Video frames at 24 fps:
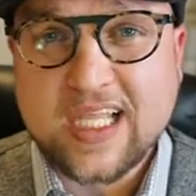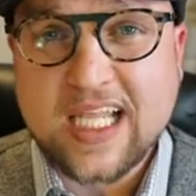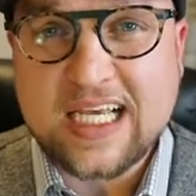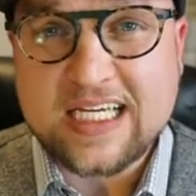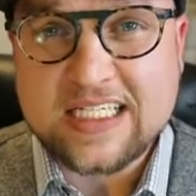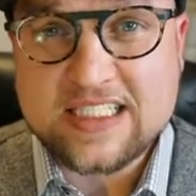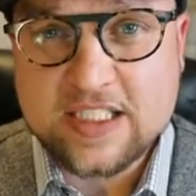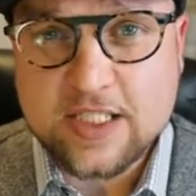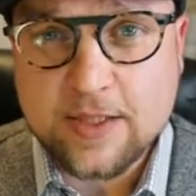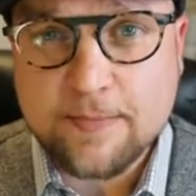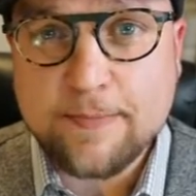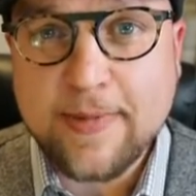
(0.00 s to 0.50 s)

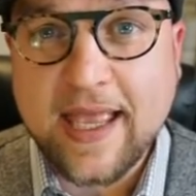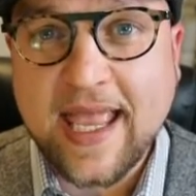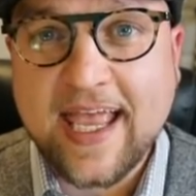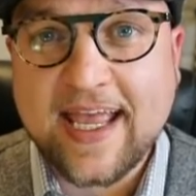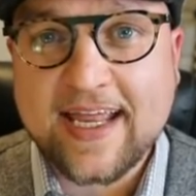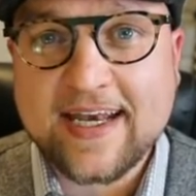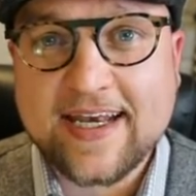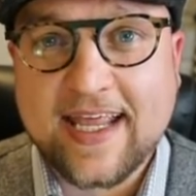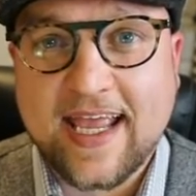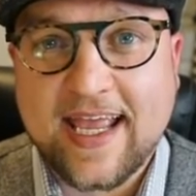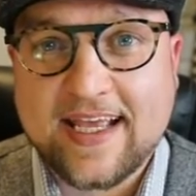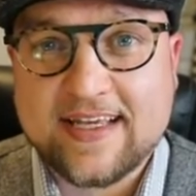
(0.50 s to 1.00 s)

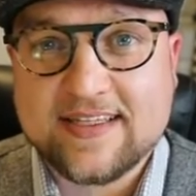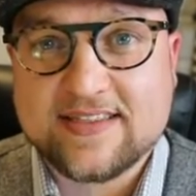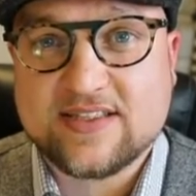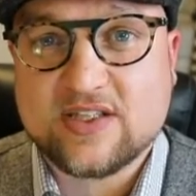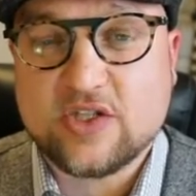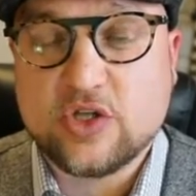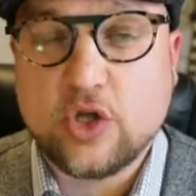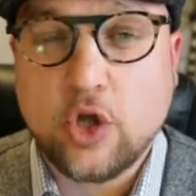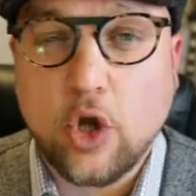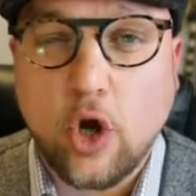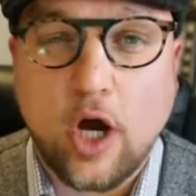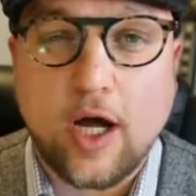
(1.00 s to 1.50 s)
demand has
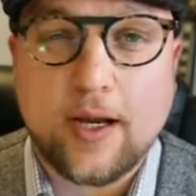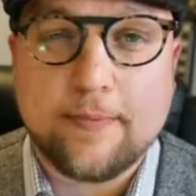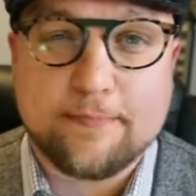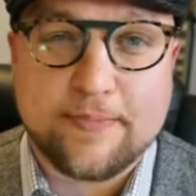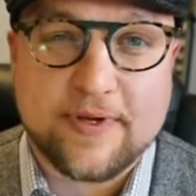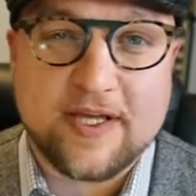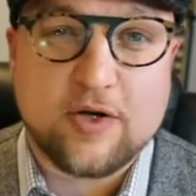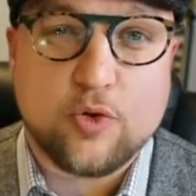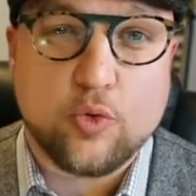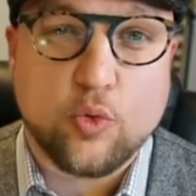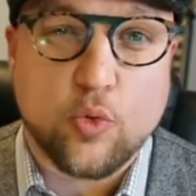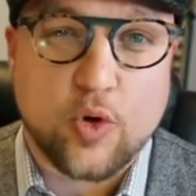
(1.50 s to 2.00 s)
not
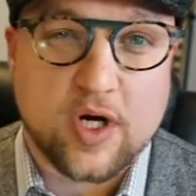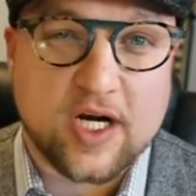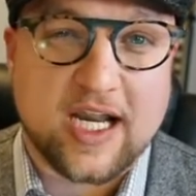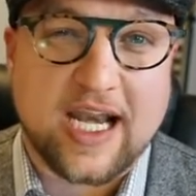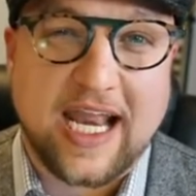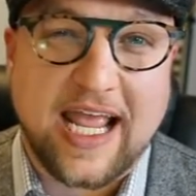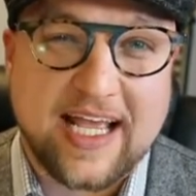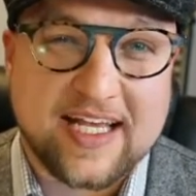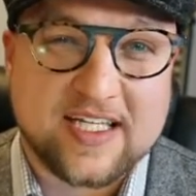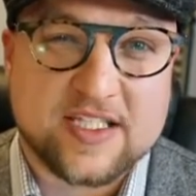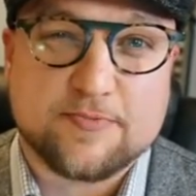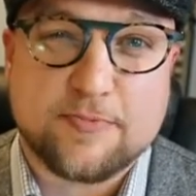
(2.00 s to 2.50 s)
been what it
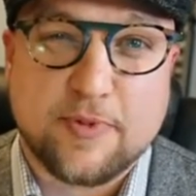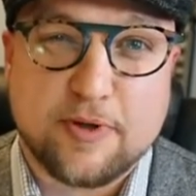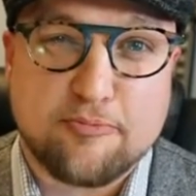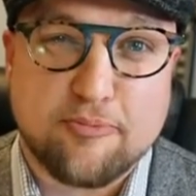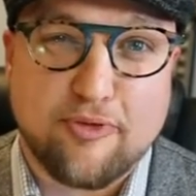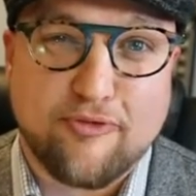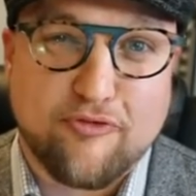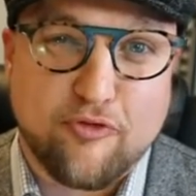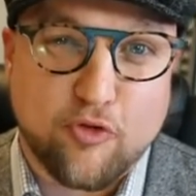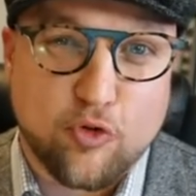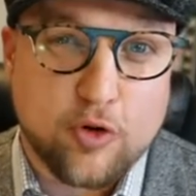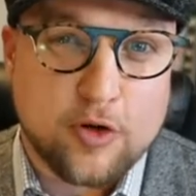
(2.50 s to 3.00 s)
has been
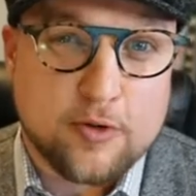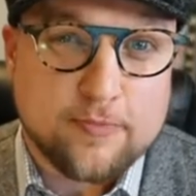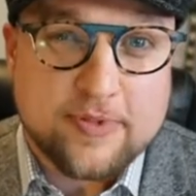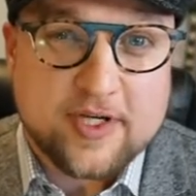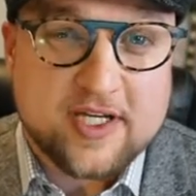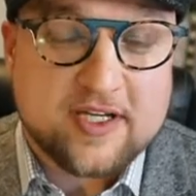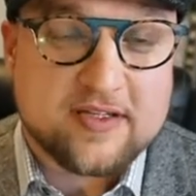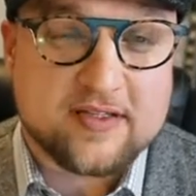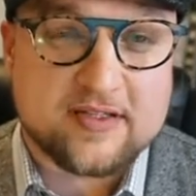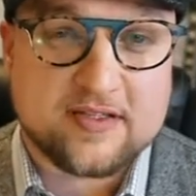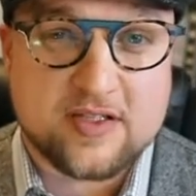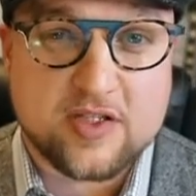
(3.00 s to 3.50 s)
before
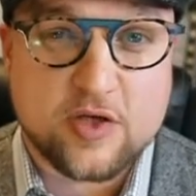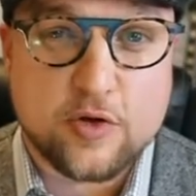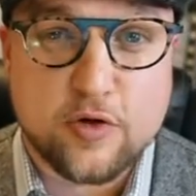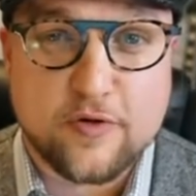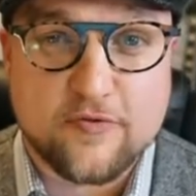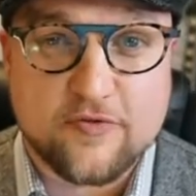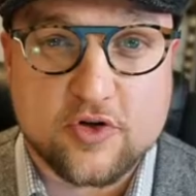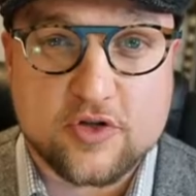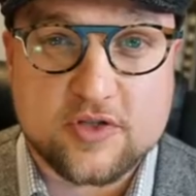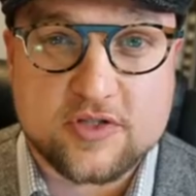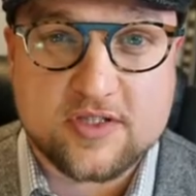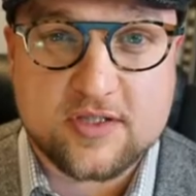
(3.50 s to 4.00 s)
because the
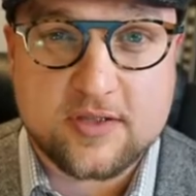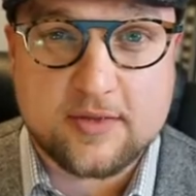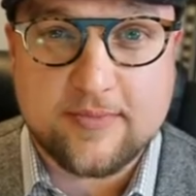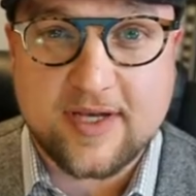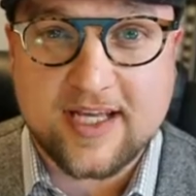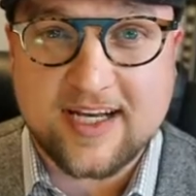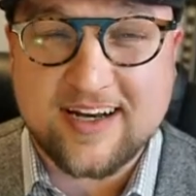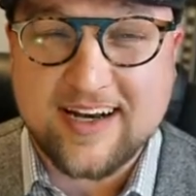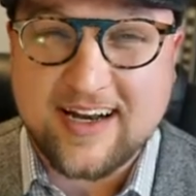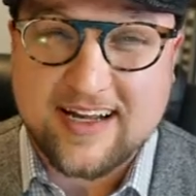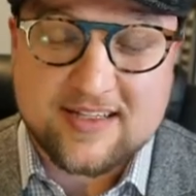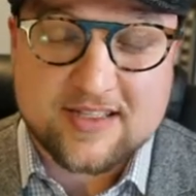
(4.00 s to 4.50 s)
university
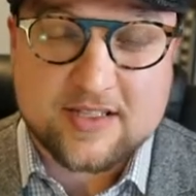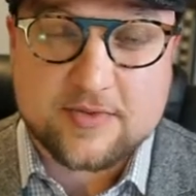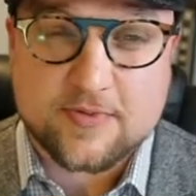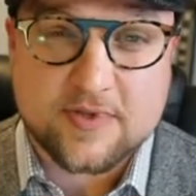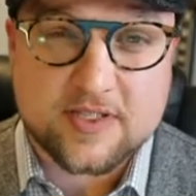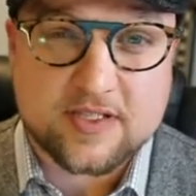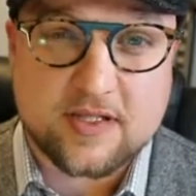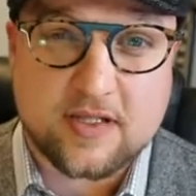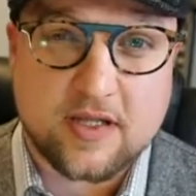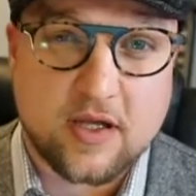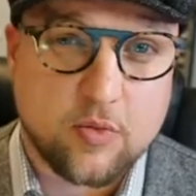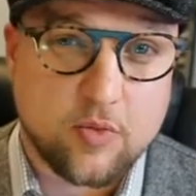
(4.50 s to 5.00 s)
made
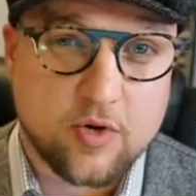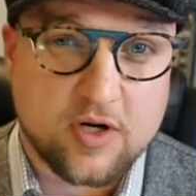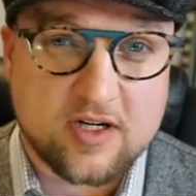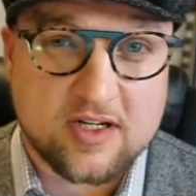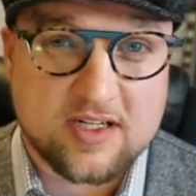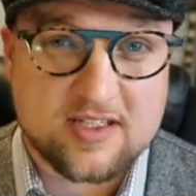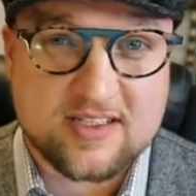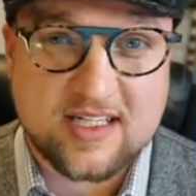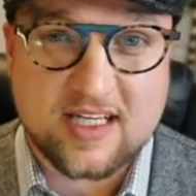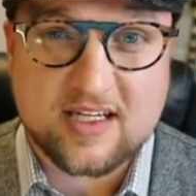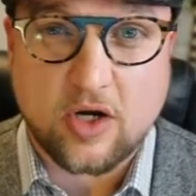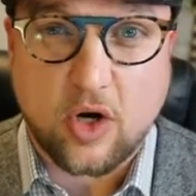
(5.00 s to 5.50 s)
announcements that they weren't
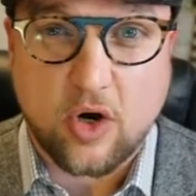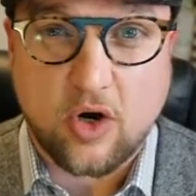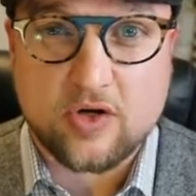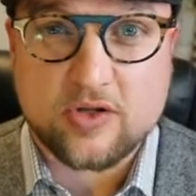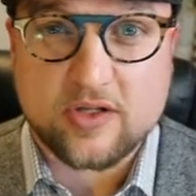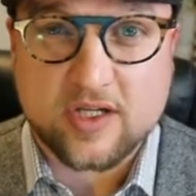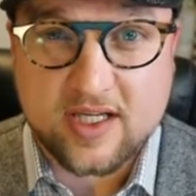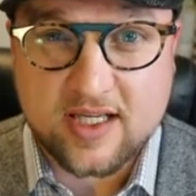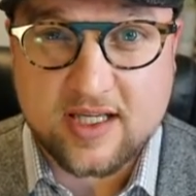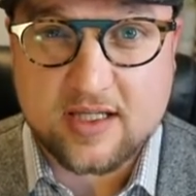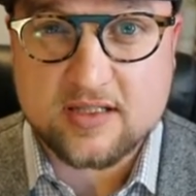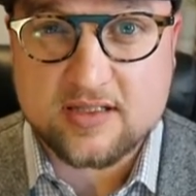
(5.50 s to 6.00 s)
going to take all
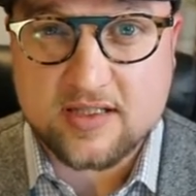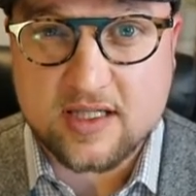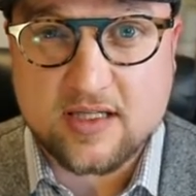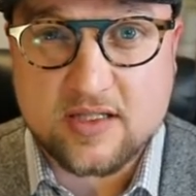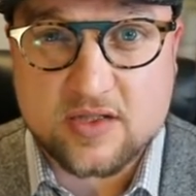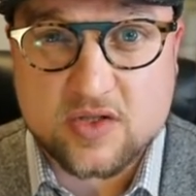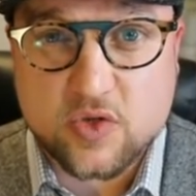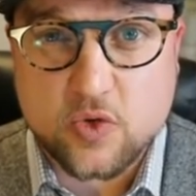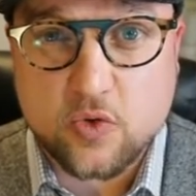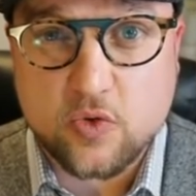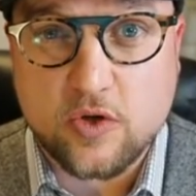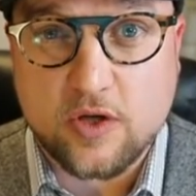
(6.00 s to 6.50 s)
the kids into
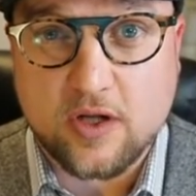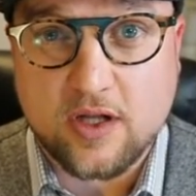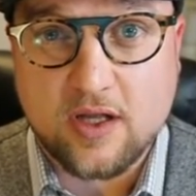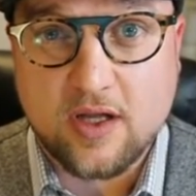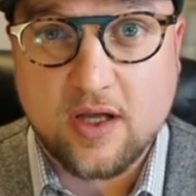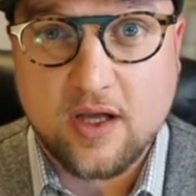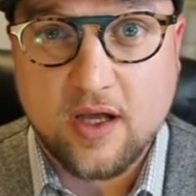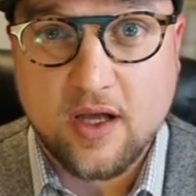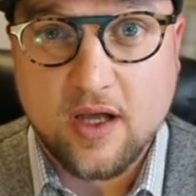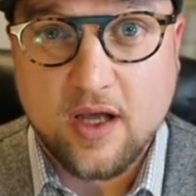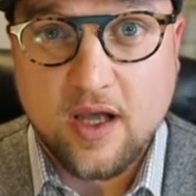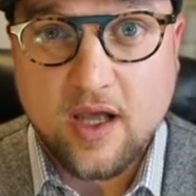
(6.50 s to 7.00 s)
school.
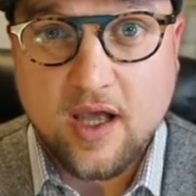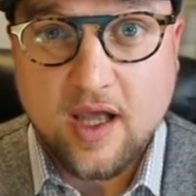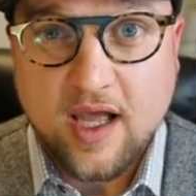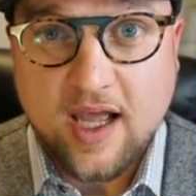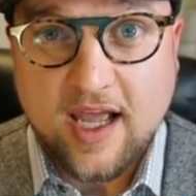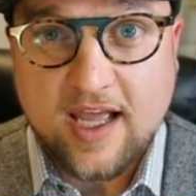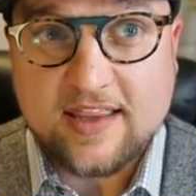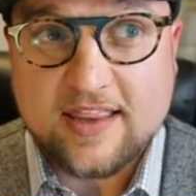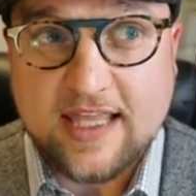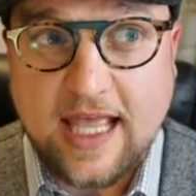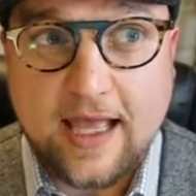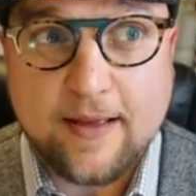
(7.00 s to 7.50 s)

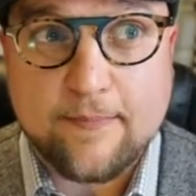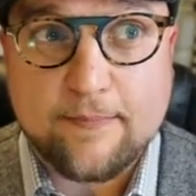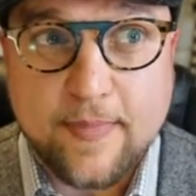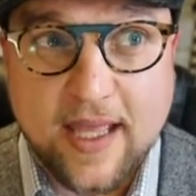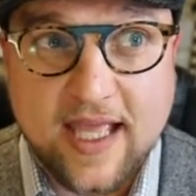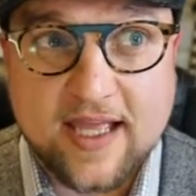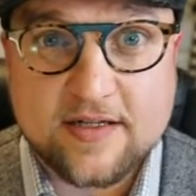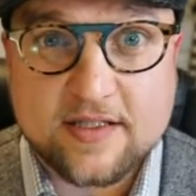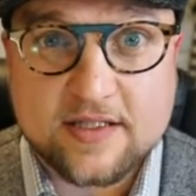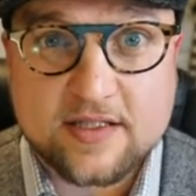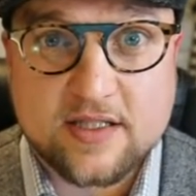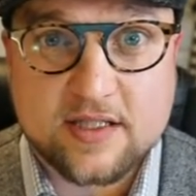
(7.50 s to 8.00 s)
And that
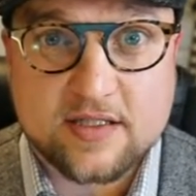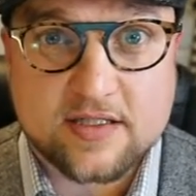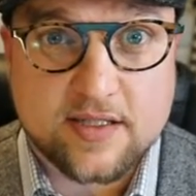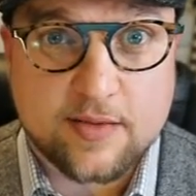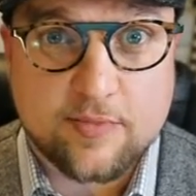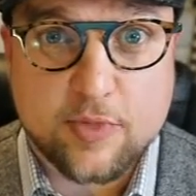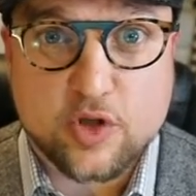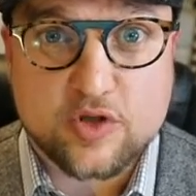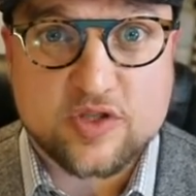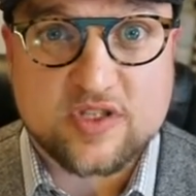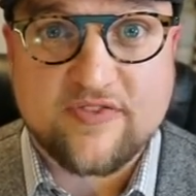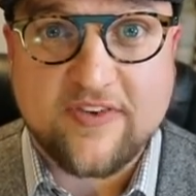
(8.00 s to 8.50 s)
meant that some
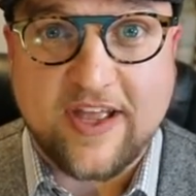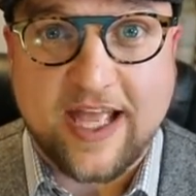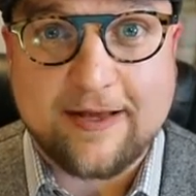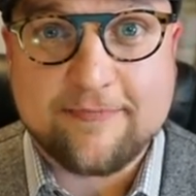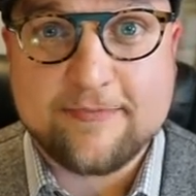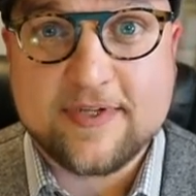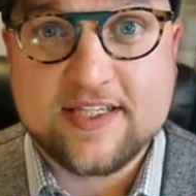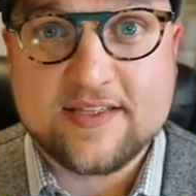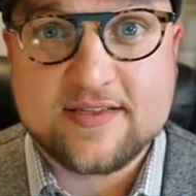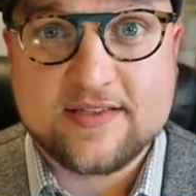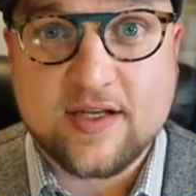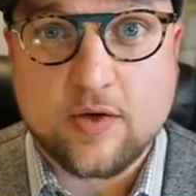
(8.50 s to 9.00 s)
of those
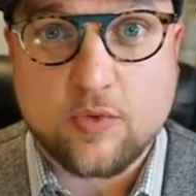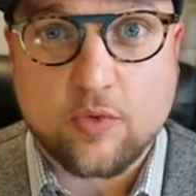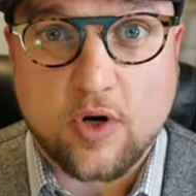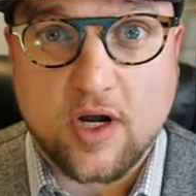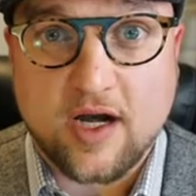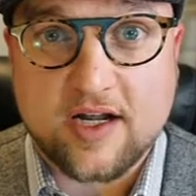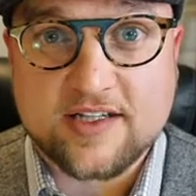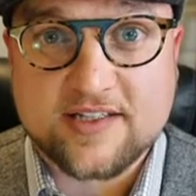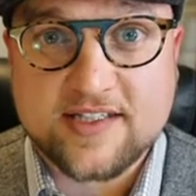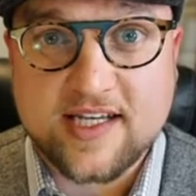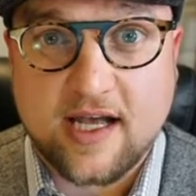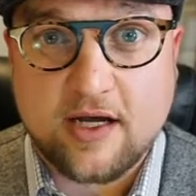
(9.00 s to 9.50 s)
families that were
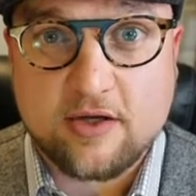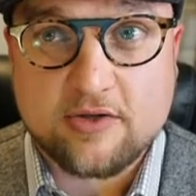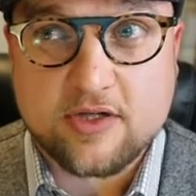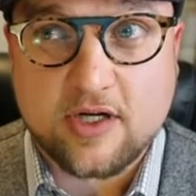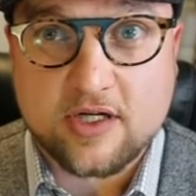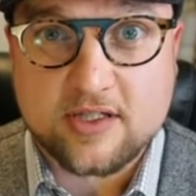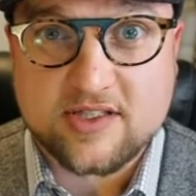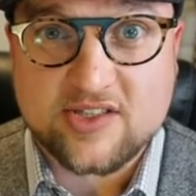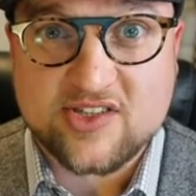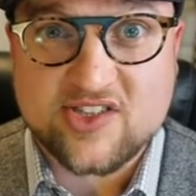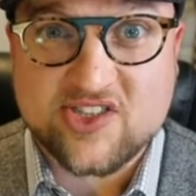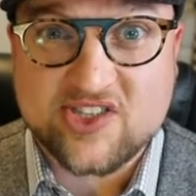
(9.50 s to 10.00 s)
out of town
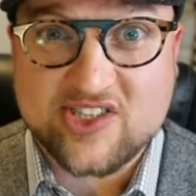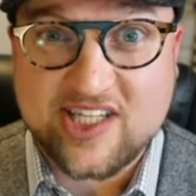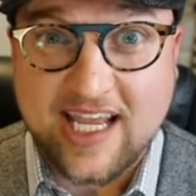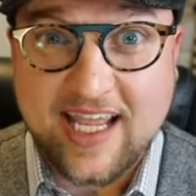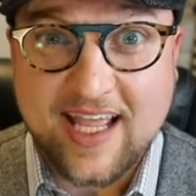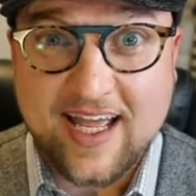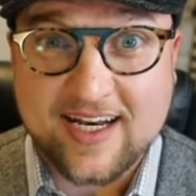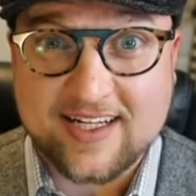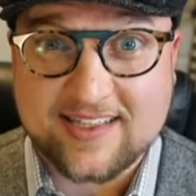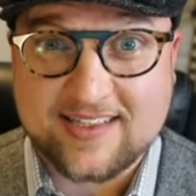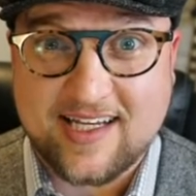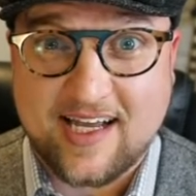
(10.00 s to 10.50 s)
got to stay
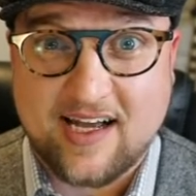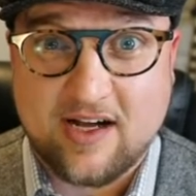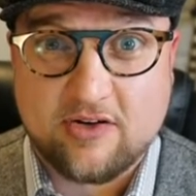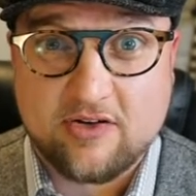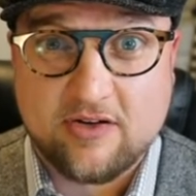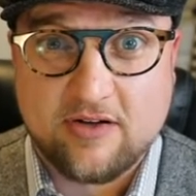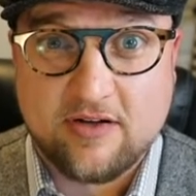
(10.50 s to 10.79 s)
out of town.